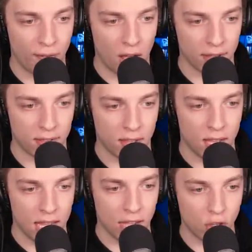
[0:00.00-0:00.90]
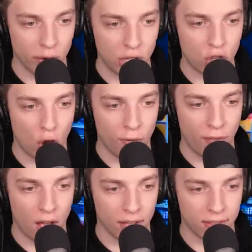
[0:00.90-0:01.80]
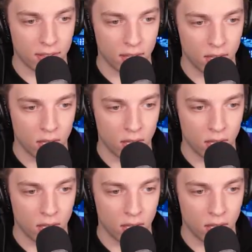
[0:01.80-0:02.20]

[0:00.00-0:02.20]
fast. It's going so fast.